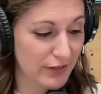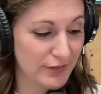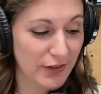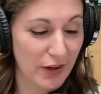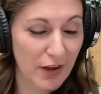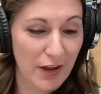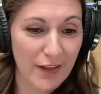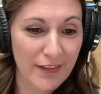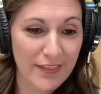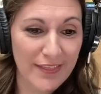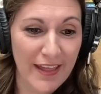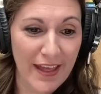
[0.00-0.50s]
asterisk
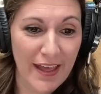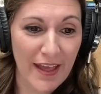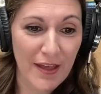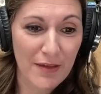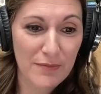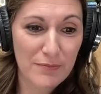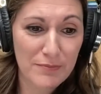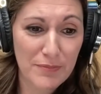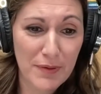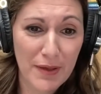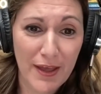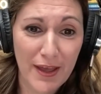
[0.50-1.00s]
on
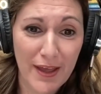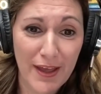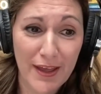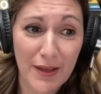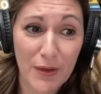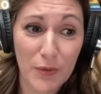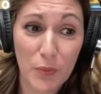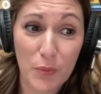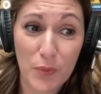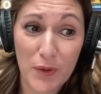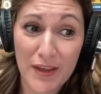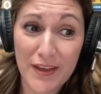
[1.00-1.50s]
that.
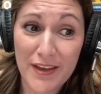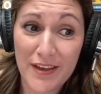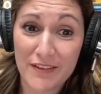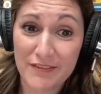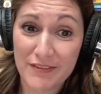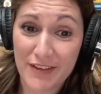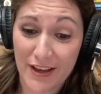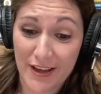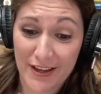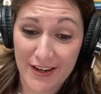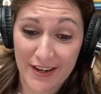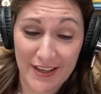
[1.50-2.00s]
But we
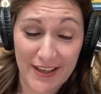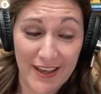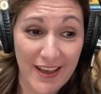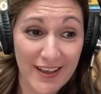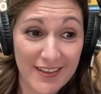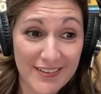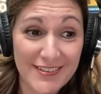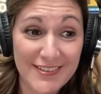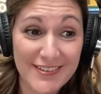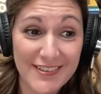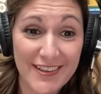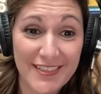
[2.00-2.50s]
have got a
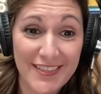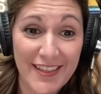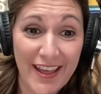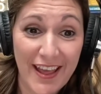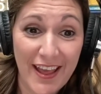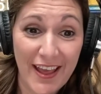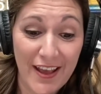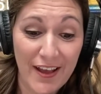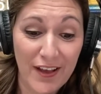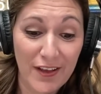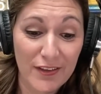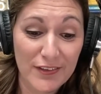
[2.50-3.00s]
guest in the
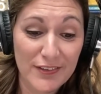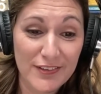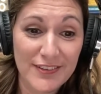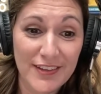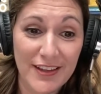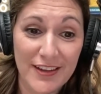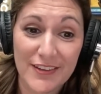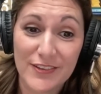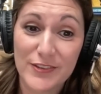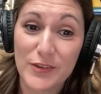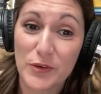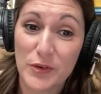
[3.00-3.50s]
house
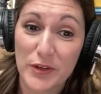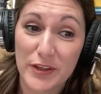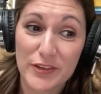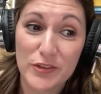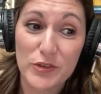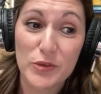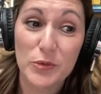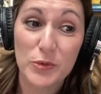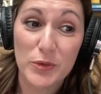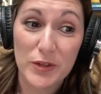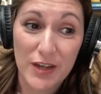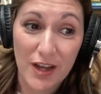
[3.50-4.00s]
that is going
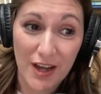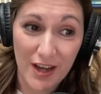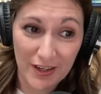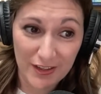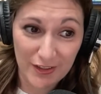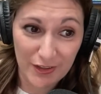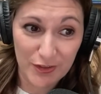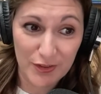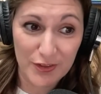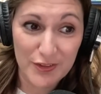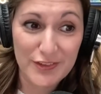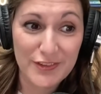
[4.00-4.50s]
to
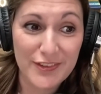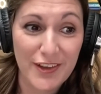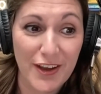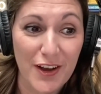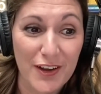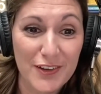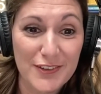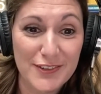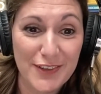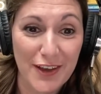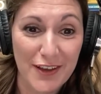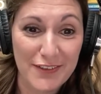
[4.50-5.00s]
knock your
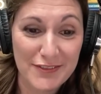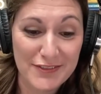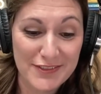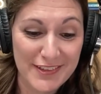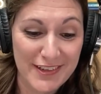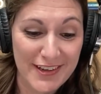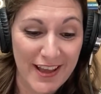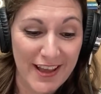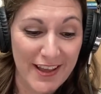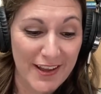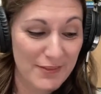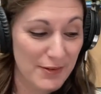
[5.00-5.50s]
socks off
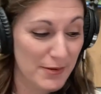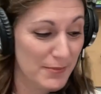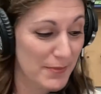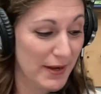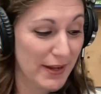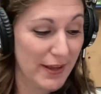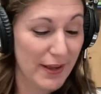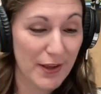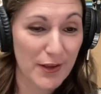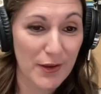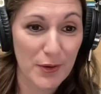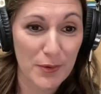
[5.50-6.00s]
today,
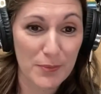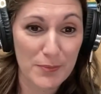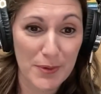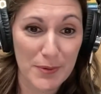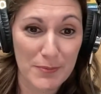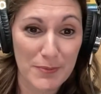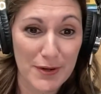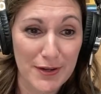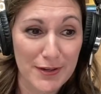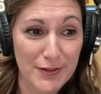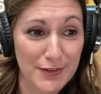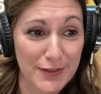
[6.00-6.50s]
everybody. I hope you're
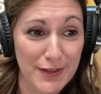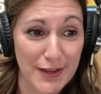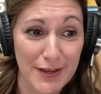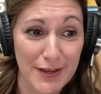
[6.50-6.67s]
buckled